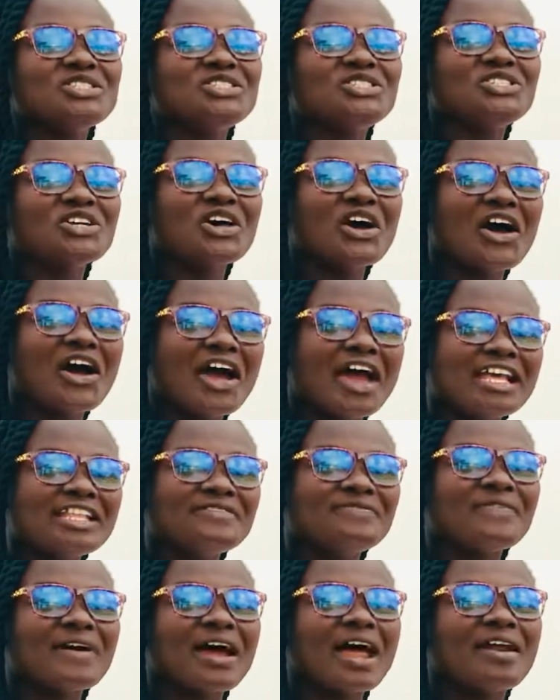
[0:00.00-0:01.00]

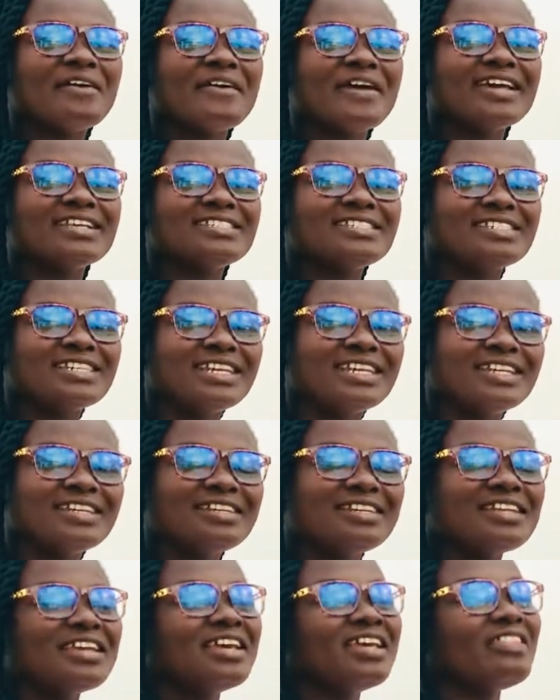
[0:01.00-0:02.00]
joint variation,
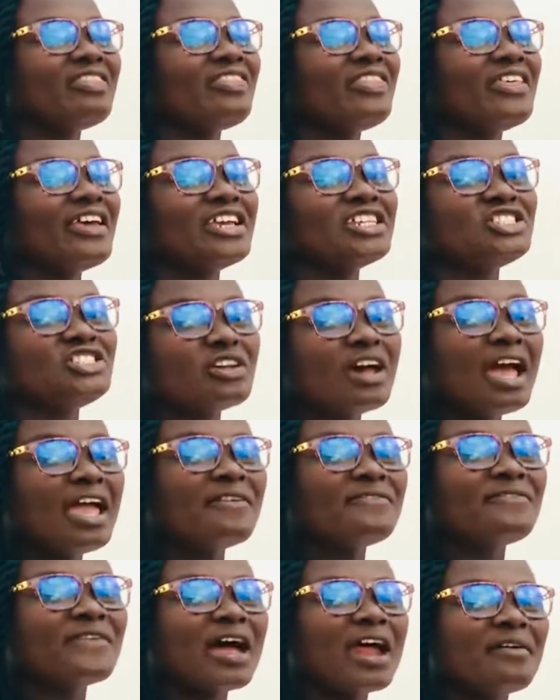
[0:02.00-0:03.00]

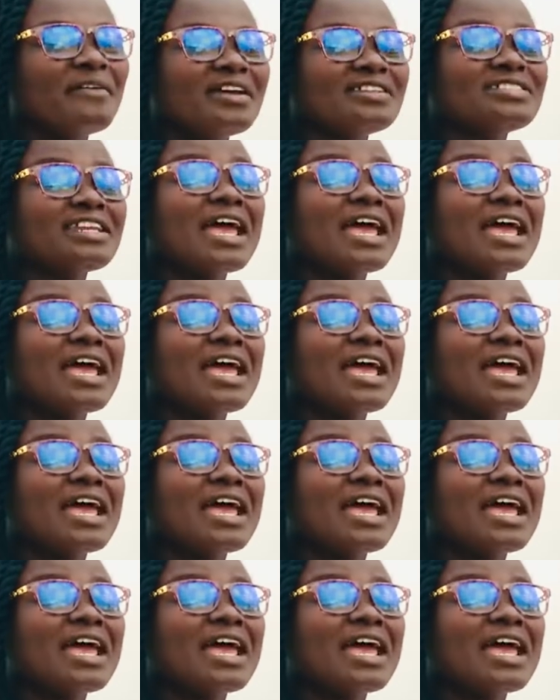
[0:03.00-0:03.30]
disjoint variation,